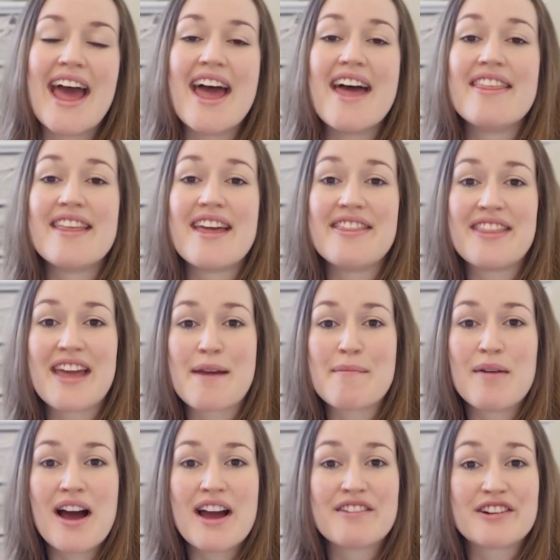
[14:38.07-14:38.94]
and then
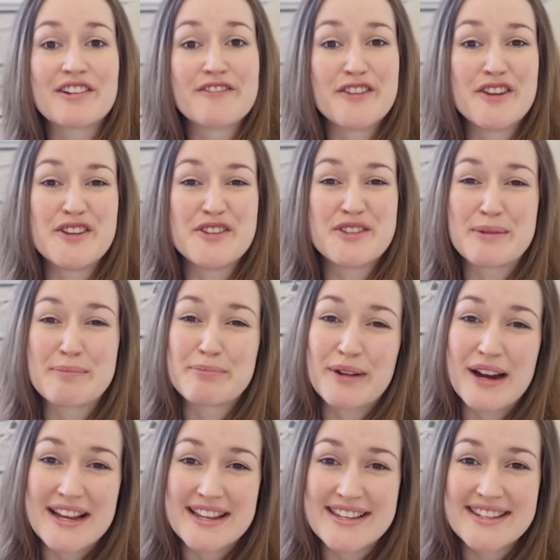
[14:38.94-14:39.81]
they might refuse the
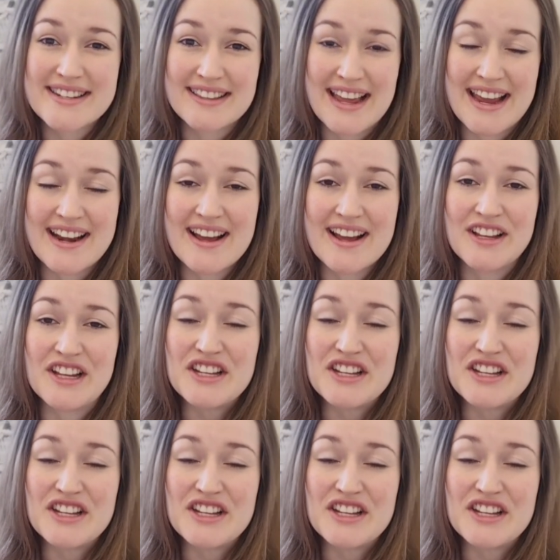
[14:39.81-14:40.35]
breast later,